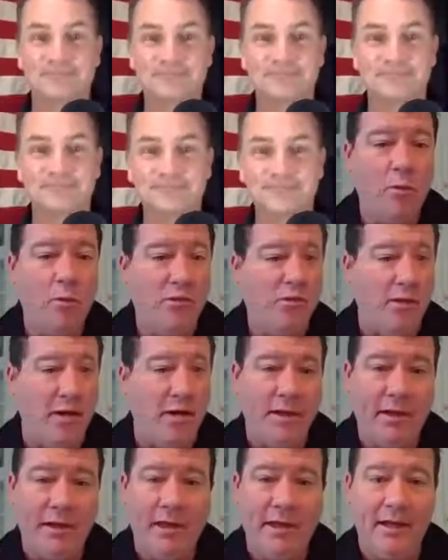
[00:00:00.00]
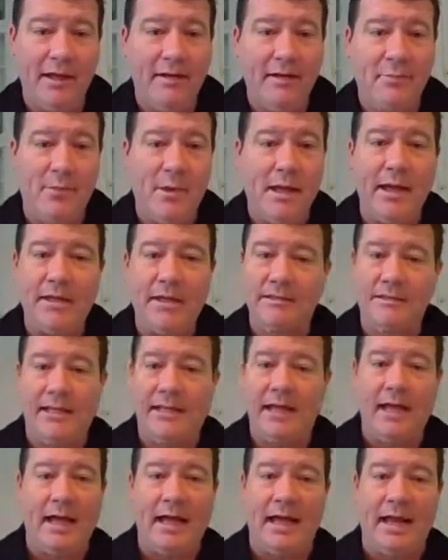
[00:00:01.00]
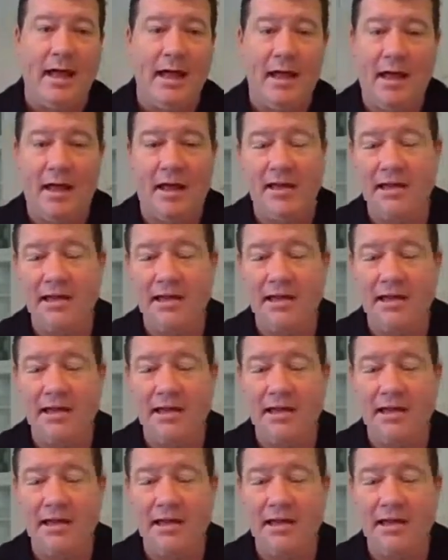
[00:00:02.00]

Yeah, trying to get into Pakistan, and uh,